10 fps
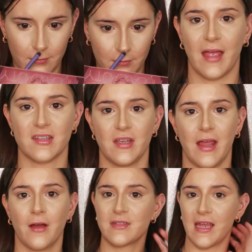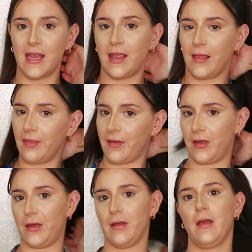Okay, so now I'm taking
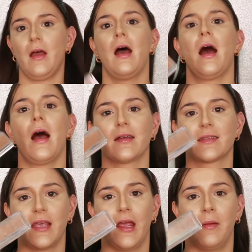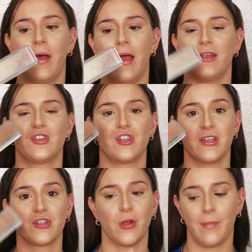the Rcma
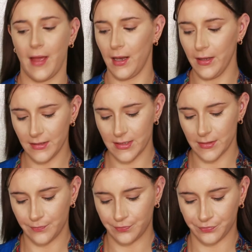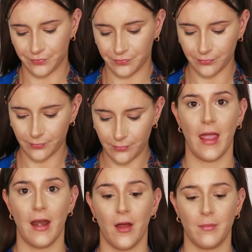Shinto palette
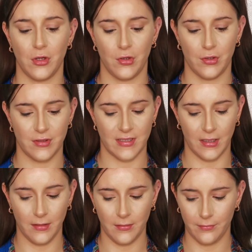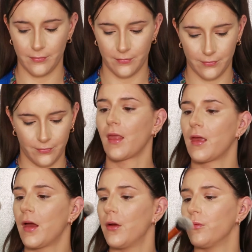and I'm using
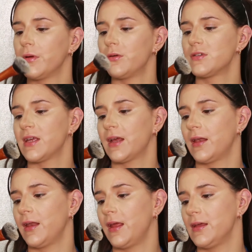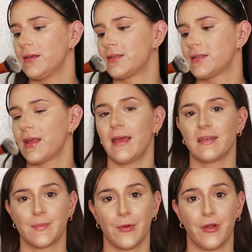a Real Techniques
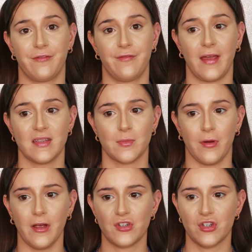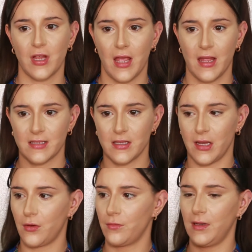Expert Face Brush. It's
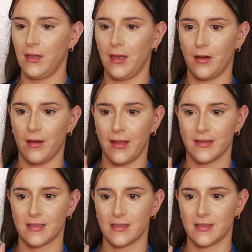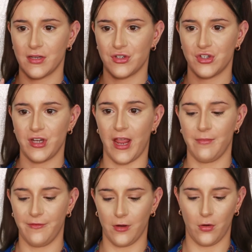like a really nice
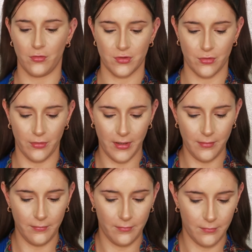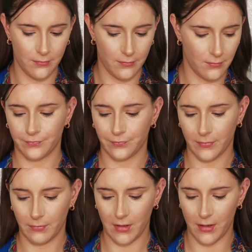shape for contouring.
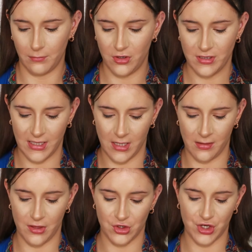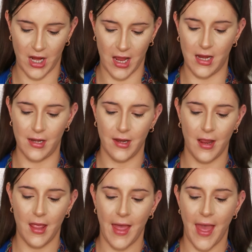And I'm using the shade
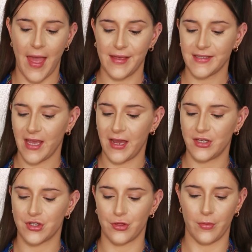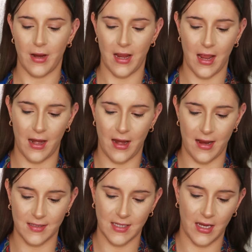SH3 and
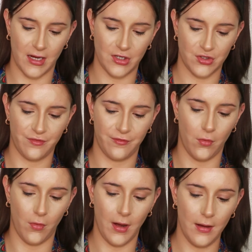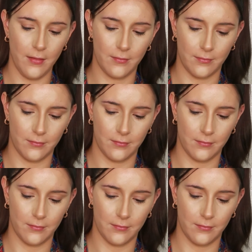SH4.